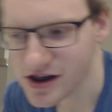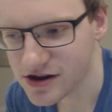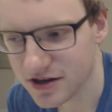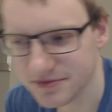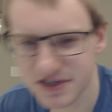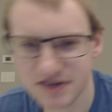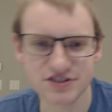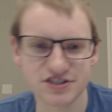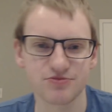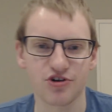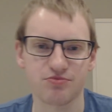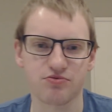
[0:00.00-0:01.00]
let me give you
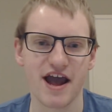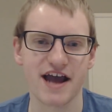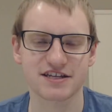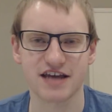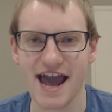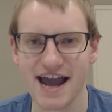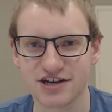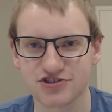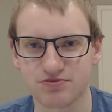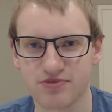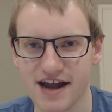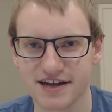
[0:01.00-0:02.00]
some more
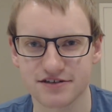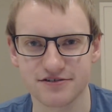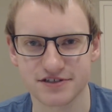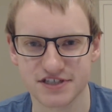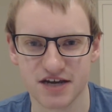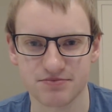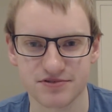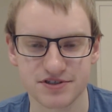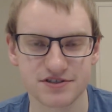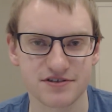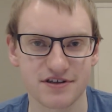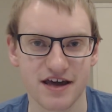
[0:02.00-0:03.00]
actual practical
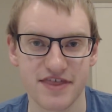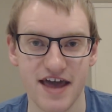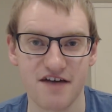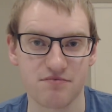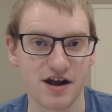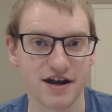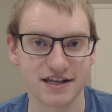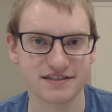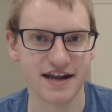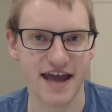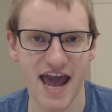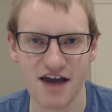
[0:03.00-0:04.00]
examples. That products
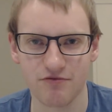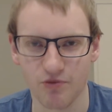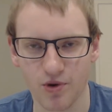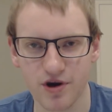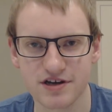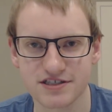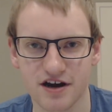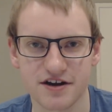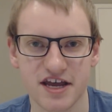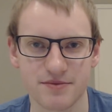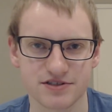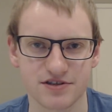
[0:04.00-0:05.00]
that have worked on
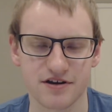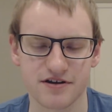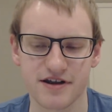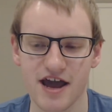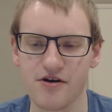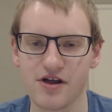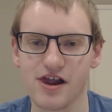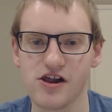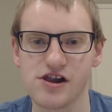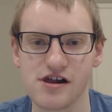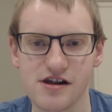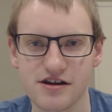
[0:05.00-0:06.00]
Amazon. Now,
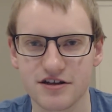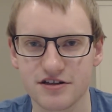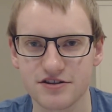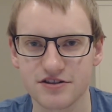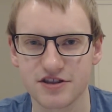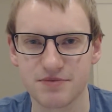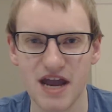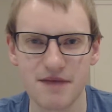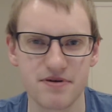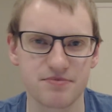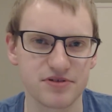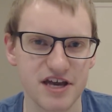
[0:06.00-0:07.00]
the
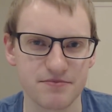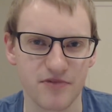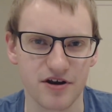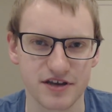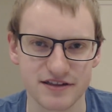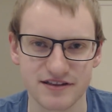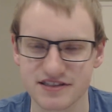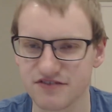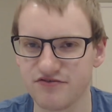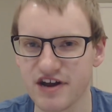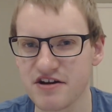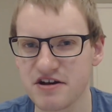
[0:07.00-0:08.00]
paper plate market, that's a
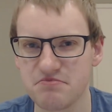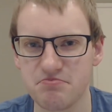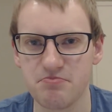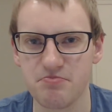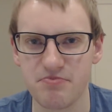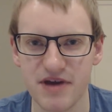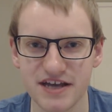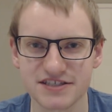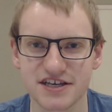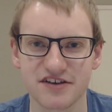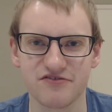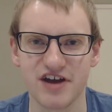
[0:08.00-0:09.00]
very
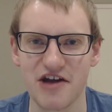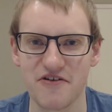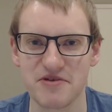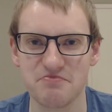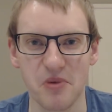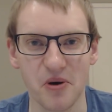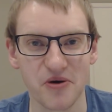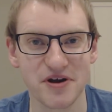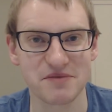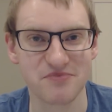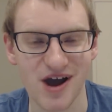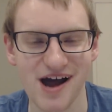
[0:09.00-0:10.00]
basic, very
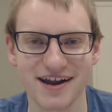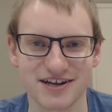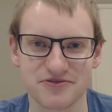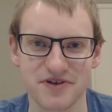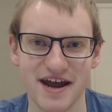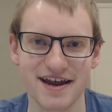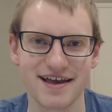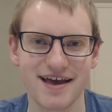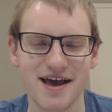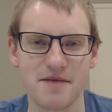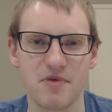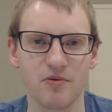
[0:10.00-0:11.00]
boring product, right?
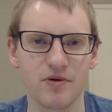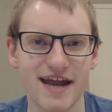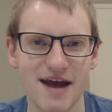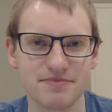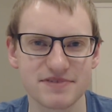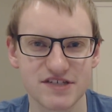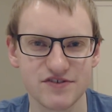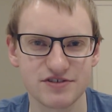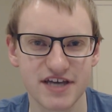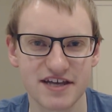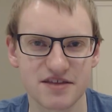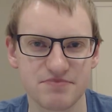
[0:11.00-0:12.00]
But what happens if you
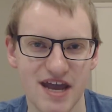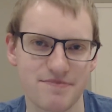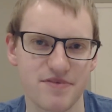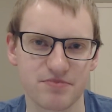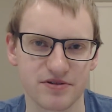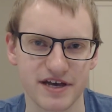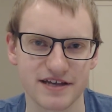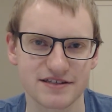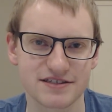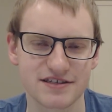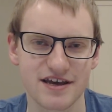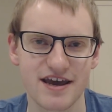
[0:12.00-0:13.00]
take the paper
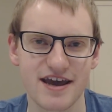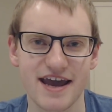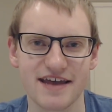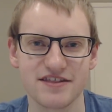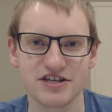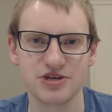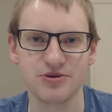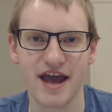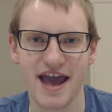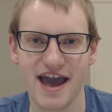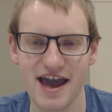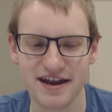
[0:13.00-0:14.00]
plates and then you
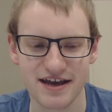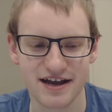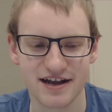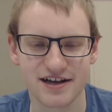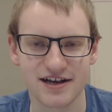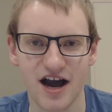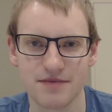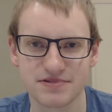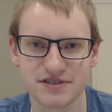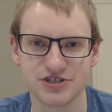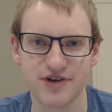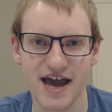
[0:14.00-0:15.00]
add
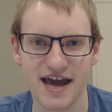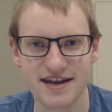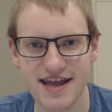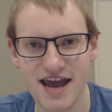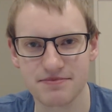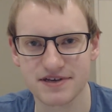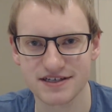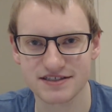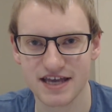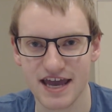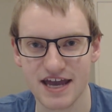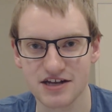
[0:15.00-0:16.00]
cups, you add
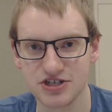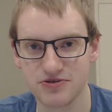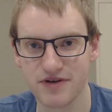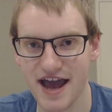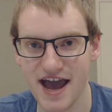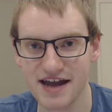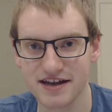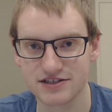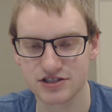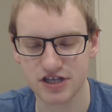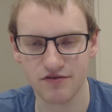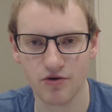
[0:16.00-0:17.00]
napkins, and you add
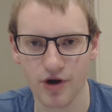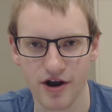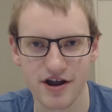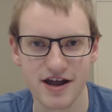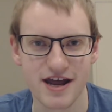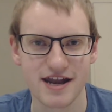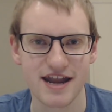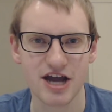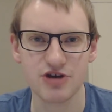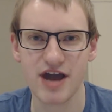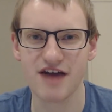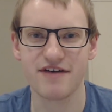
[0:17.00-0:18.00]
silverware? Now
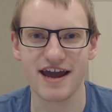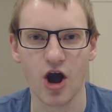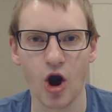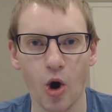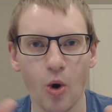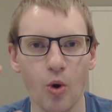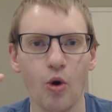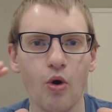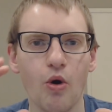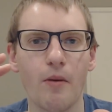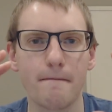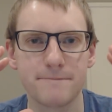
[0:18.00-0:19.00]
you have a
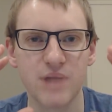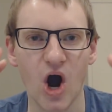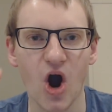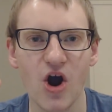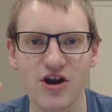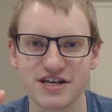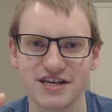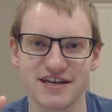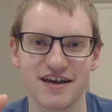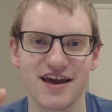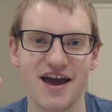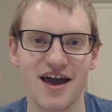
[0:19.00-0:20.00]
whole
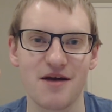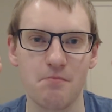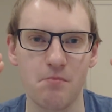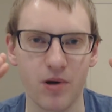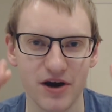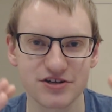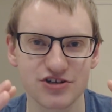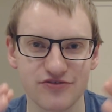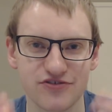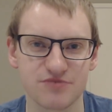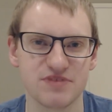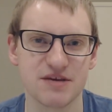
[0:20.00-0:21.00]
party bundle
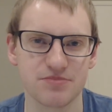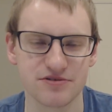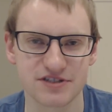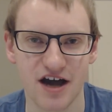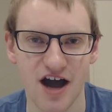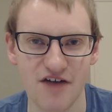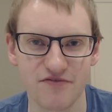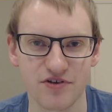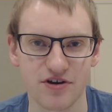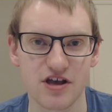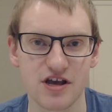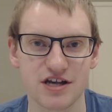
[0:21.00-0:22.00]
for people to
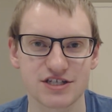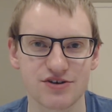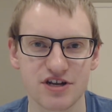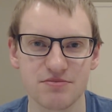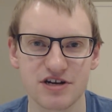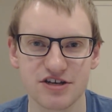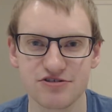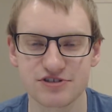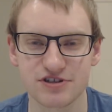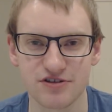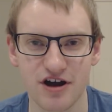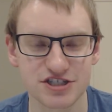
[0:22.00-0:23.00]
offer. So anybody who
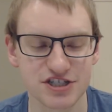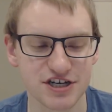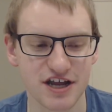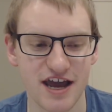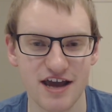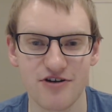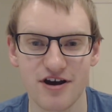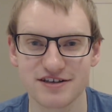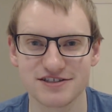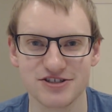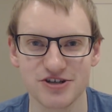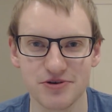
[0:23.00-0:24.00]

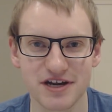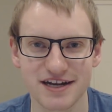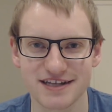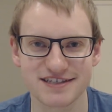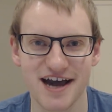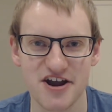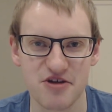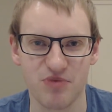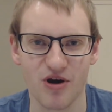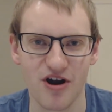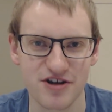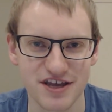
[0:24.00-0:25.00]
is doing an entire
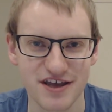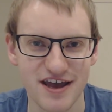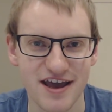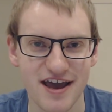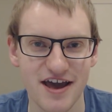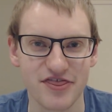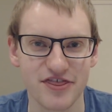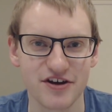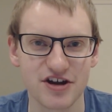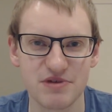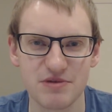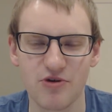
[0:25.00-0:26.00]
party, they're
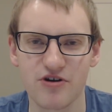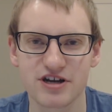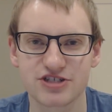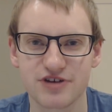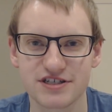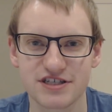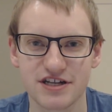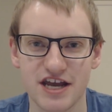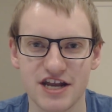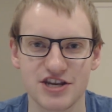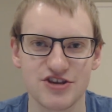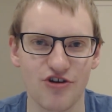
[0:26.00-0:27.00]
going to be more interested
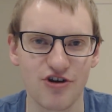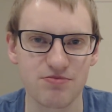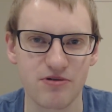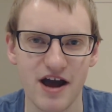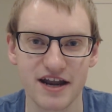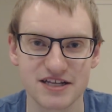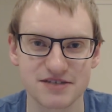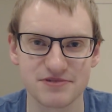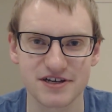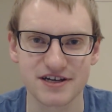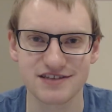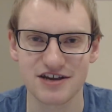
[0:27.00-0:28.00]
in your products
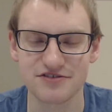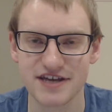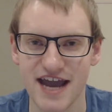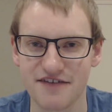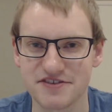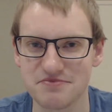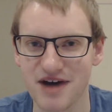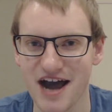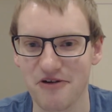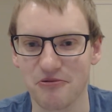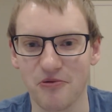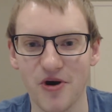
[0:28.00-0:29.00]
because they only have to
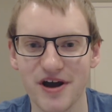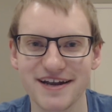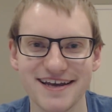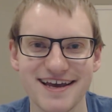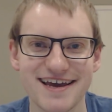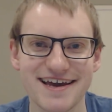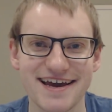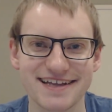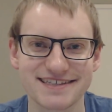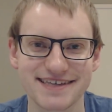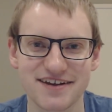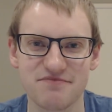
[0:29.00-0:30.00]
buy one
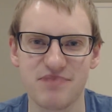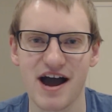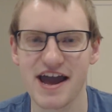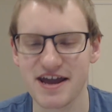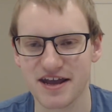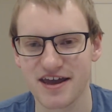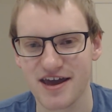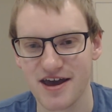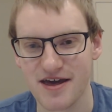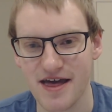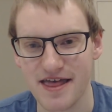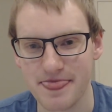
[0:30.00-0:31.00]
instead of buying
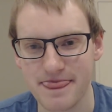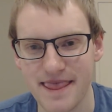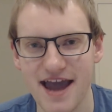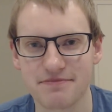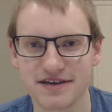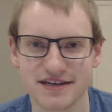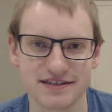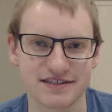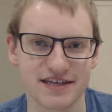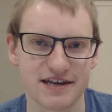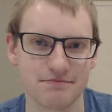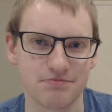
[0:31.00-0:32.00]

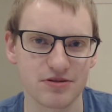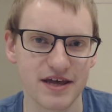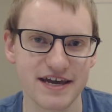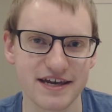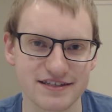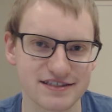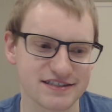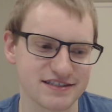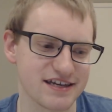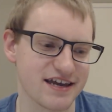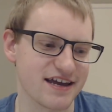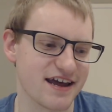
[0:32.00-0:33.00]
napkins and
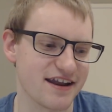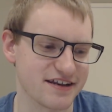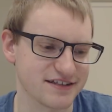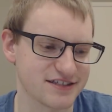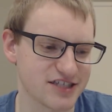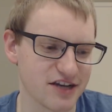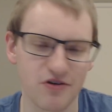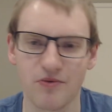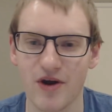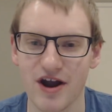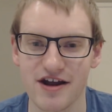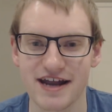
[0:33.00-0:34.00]
plates and
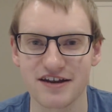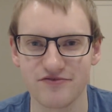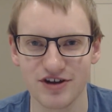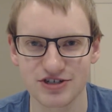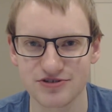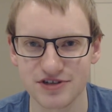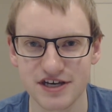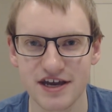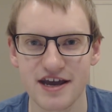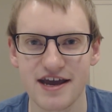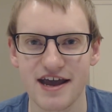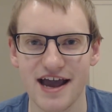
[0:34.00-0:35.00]
silverware
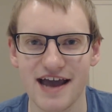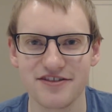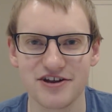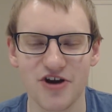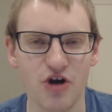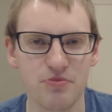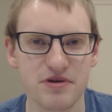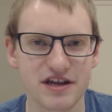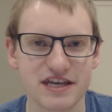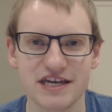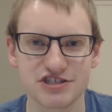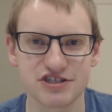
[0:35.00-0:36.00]
individually, and then
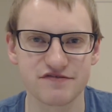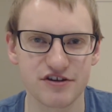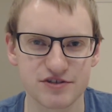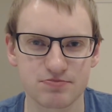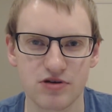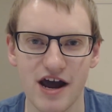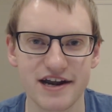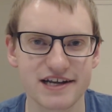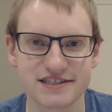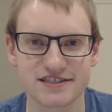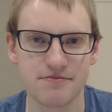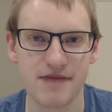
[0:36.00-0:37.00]
hoping each of those
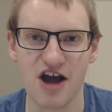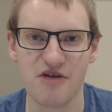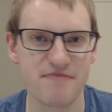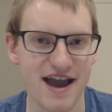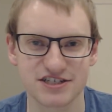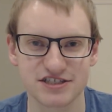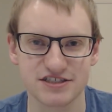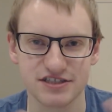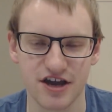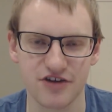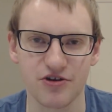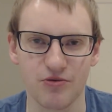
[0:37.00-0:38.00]
products somehow matches
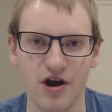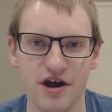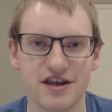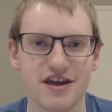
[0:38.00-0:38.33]
the other one.